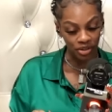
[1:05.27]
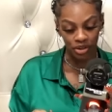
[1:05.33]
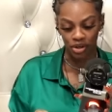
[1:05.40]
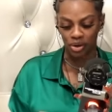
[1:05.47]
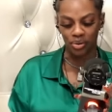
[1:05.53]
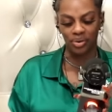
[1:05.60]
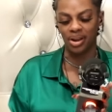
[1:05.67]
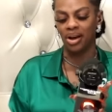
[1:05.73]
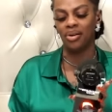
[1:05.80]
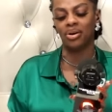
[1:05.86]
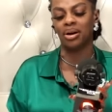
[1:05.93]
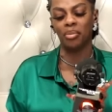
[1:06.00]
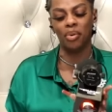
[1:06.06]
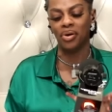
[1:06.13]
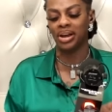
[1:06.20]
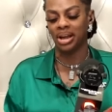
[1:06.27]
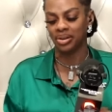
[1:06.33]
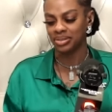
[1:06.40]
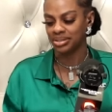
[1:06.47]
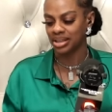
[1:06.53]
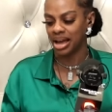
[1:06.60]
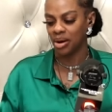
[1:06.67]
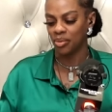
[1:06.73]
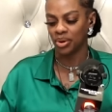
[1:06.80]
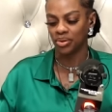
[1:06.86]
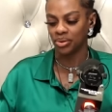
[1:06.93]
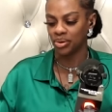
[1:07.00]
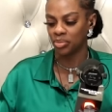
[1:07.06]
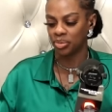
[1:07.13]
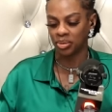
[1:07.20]
You don't know. Come on outside. We don't
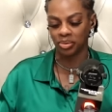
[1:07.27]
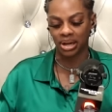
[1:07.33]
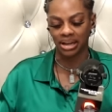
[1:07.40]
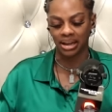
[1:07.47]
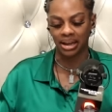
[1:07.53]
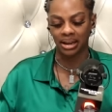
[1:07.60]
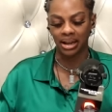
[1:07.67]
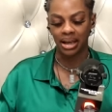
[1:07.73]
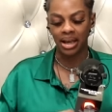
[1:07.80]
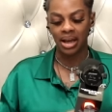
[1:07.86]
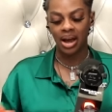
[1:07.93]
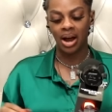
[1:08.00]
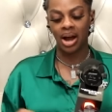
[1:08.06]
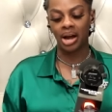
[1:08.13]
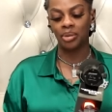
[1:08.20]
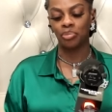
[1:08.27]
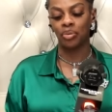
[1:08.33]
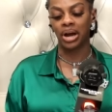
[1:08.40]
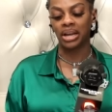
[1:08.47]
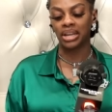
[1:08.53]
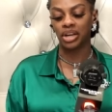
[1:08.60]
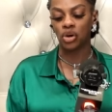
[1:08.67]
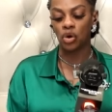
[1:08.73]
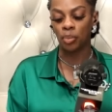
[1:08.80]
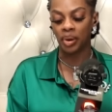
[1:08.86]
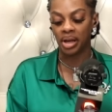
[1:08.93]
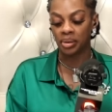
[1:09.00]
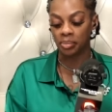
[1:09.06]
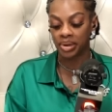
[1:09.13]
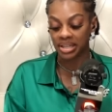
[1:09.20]
know them people like that. All right, Bradley Cooper
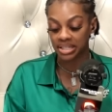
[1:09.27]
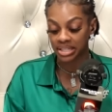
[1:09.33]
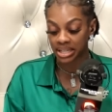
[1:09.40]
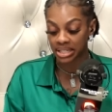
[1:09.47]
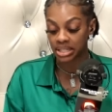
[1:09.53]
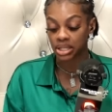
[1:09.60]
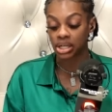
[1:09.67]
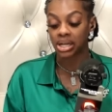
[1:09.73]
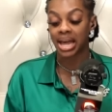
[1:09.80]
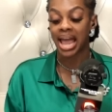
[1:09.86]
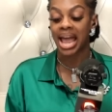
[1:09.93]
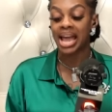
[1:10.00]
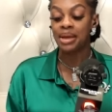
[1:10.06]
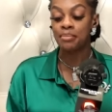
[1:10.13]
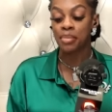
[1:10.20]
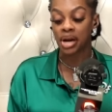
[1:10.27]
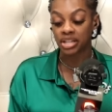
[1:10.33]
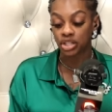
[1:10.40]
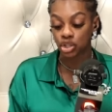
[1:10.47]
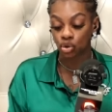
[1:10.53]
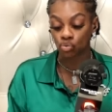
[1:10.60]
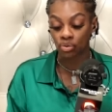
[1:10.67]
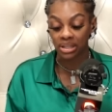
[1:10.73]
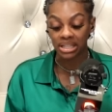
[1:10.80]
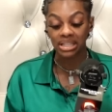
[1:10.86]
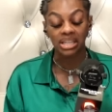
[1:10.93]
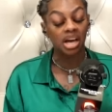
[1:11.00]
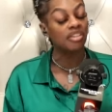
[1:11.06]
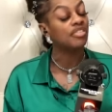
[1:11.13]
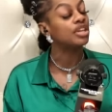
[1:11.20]
admits it took eight months to really
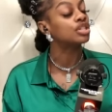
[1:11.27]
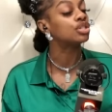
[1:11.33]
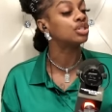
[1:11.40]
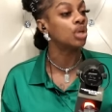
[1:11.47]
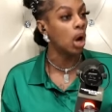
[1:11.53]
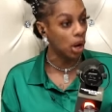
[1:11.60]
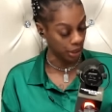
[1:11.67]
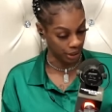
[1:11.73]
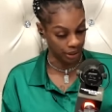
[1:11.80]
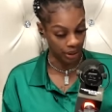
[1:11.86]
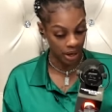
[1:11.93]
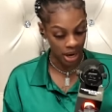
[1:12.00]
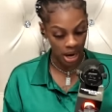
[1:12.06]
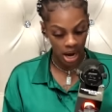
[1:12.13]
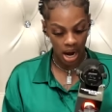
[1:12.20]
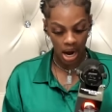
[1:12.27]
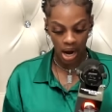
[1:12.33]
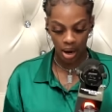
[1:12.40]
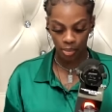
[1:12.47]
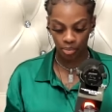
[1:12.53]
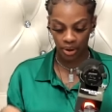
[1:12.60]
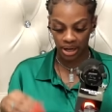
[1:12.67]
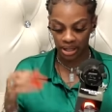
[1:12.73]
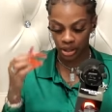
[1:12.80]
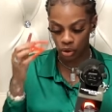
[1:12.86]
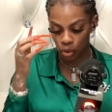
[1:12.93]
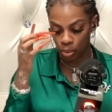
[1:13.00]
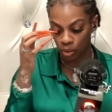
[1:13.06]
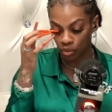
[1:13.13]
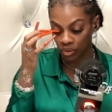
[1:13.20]
love his daughter. Um, Bradley
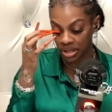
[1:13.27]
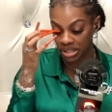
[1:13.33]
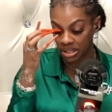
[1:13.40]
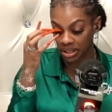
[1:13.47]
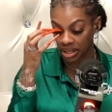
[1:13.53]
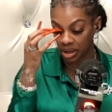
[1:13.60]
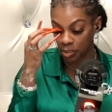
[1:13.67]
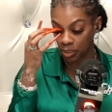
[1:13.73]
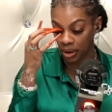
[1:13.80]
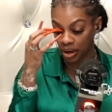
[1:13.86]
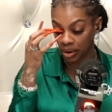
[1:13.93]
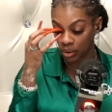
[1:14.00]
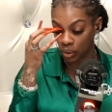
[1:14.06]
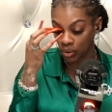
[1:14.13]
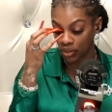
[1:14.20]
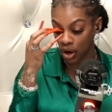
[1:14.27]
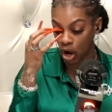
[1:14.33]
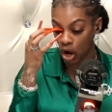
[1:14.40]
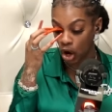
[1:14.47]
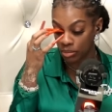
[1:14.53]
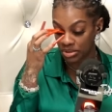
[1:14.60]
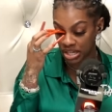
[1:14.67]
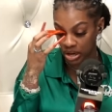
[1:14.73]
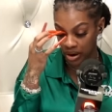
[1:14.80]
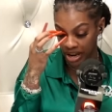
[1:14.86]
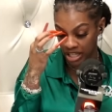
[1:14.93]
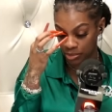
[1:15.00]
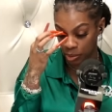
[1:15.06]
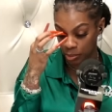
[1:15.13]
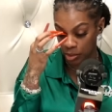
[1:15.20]
Cooper recently appeared on the Armchair
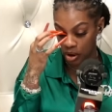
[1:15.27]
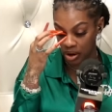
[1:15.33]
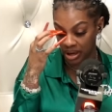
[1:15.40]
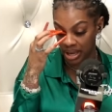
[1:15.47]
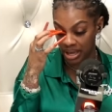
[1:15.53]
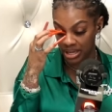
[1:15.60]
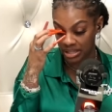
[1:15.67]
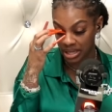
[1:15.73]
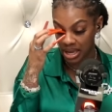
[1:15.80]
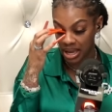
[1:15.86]
Expert podcast,